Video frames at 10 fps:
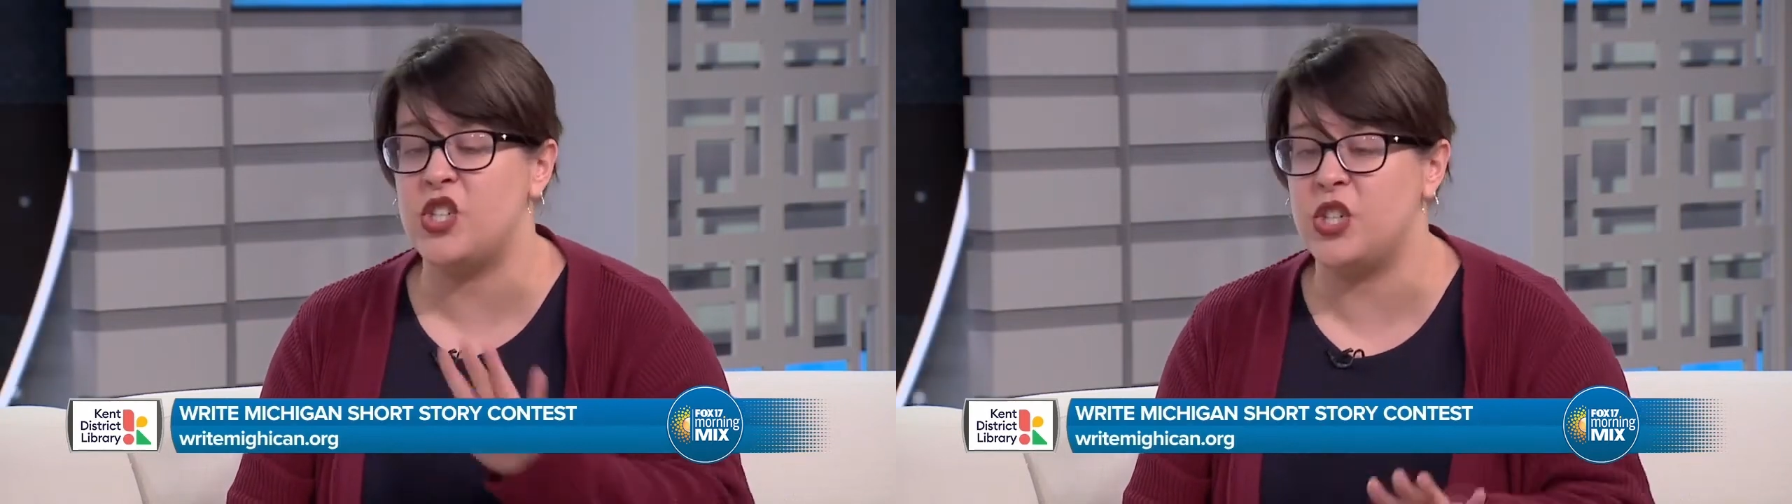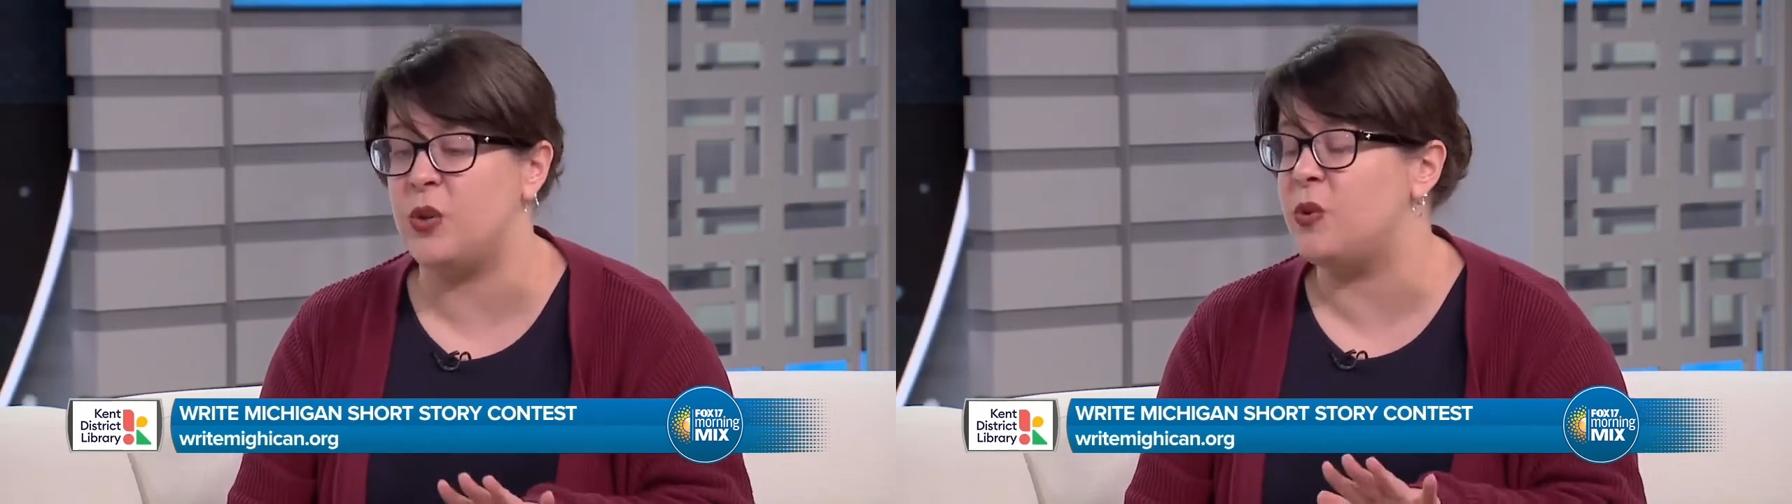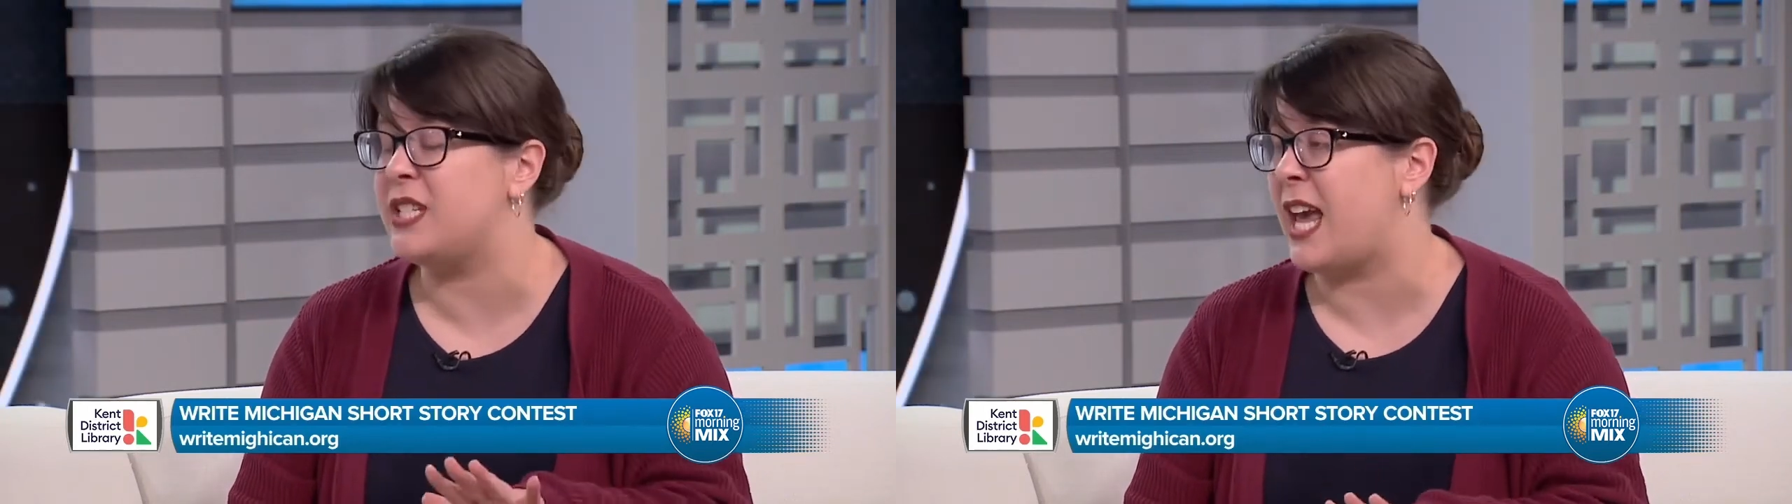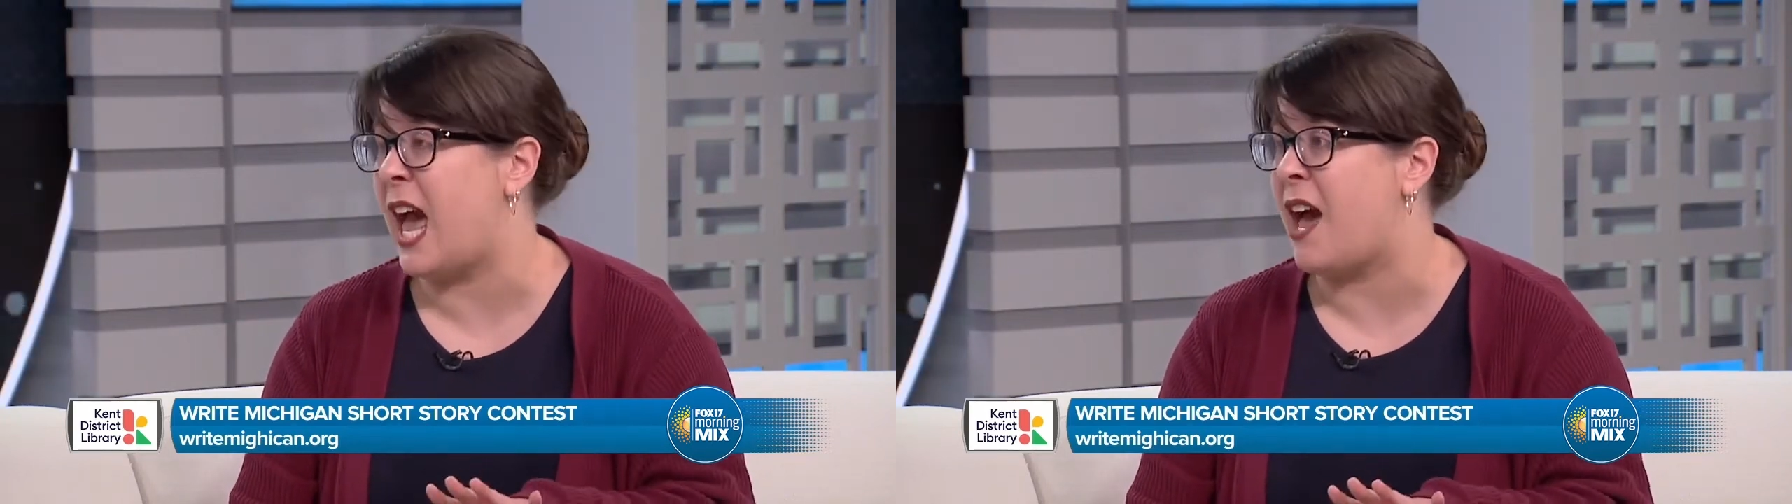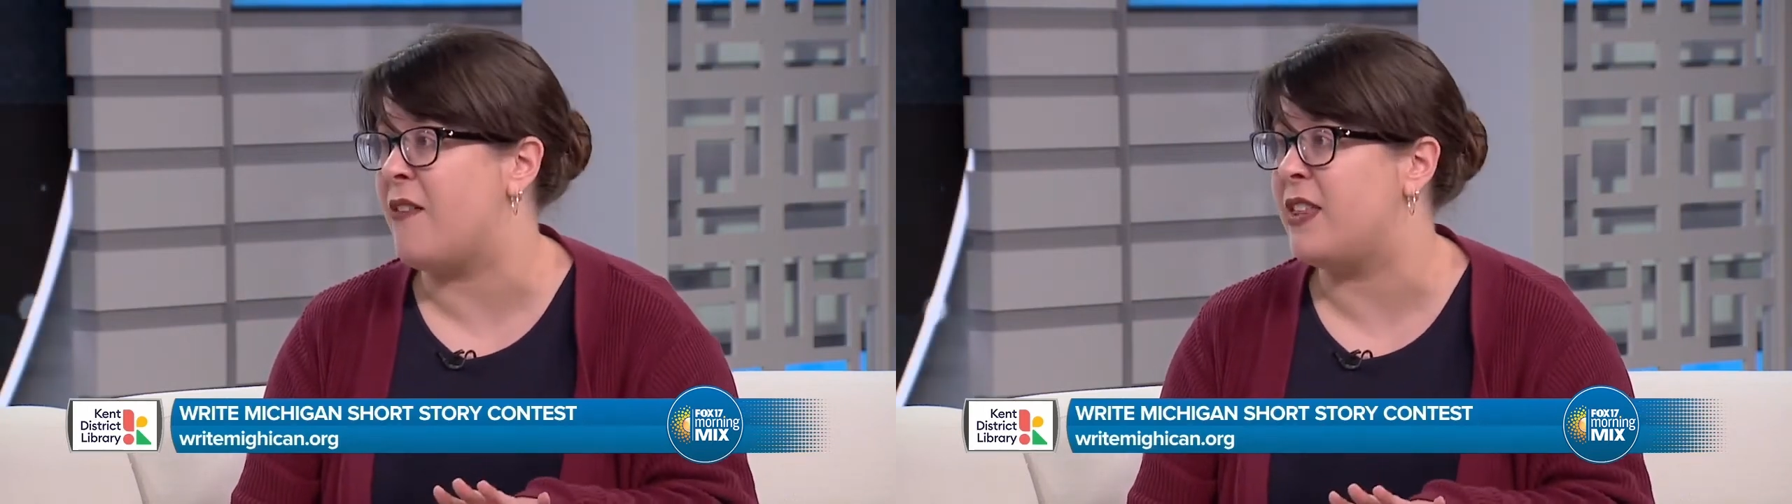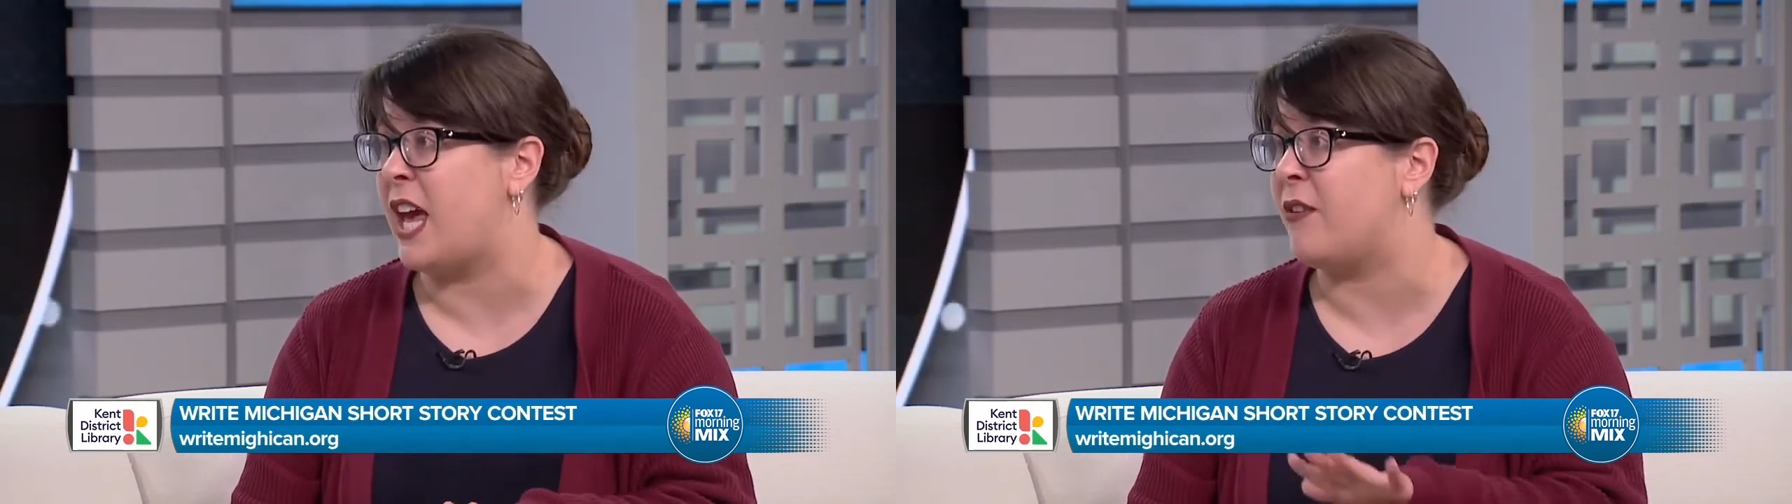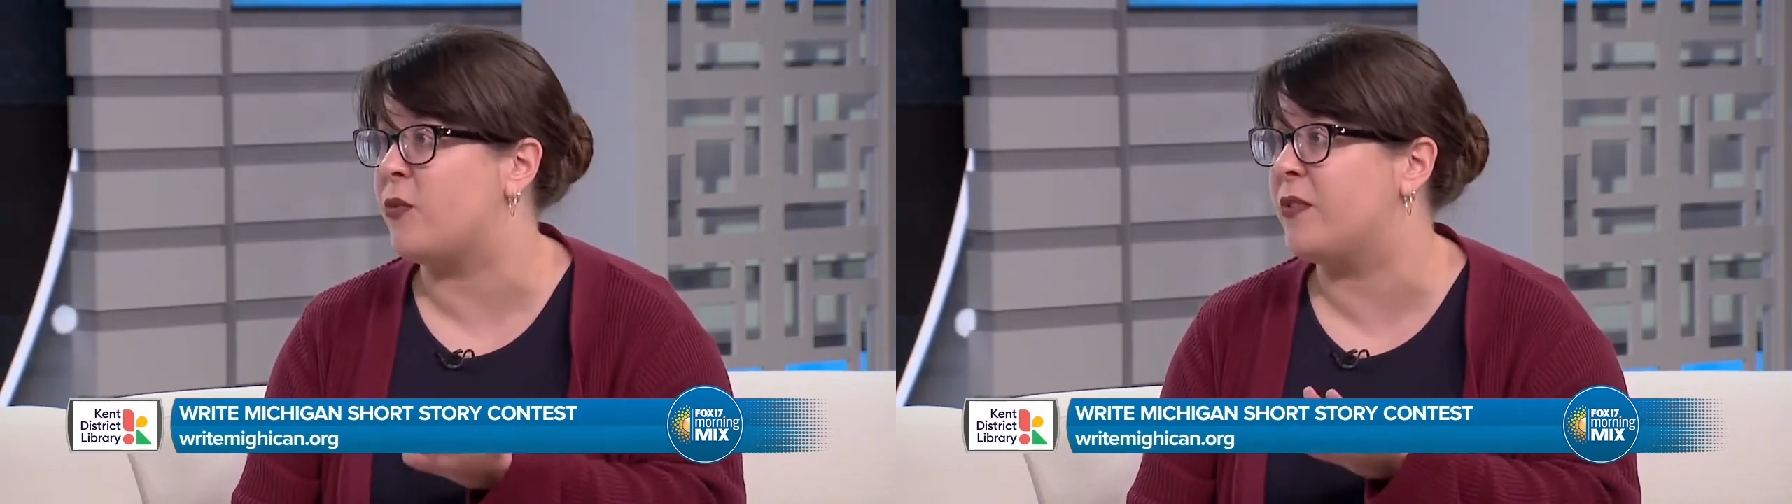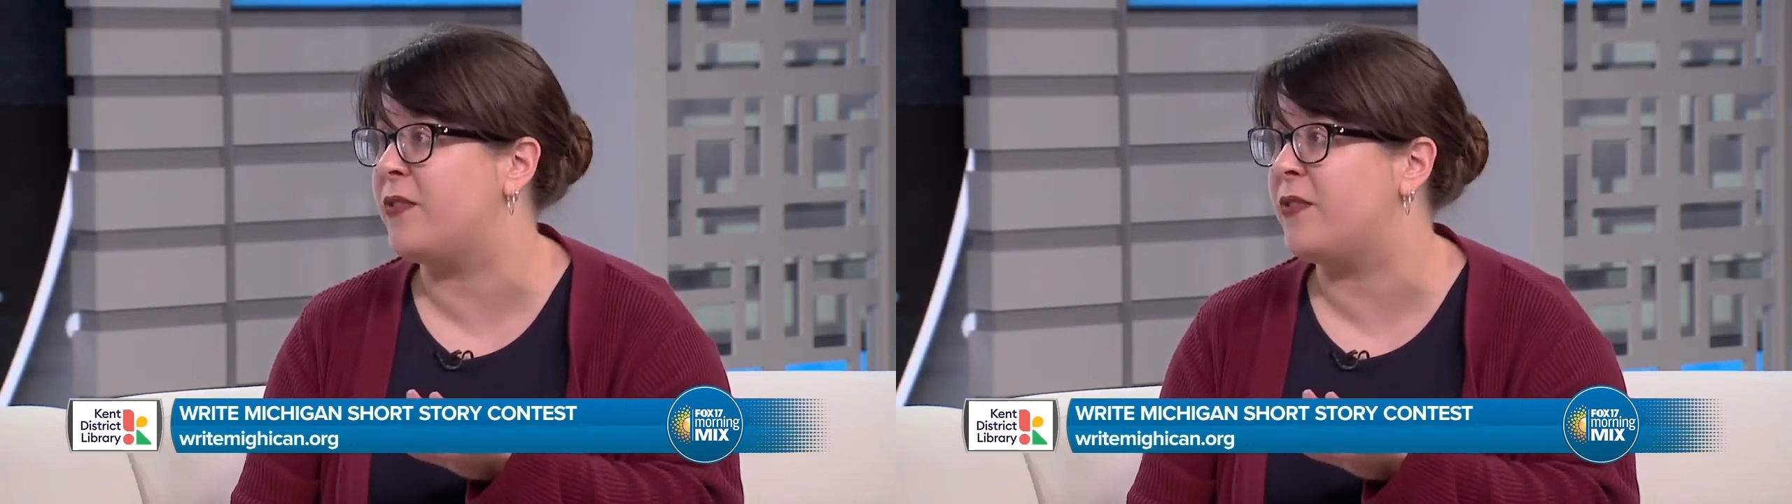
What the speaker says: choose to have that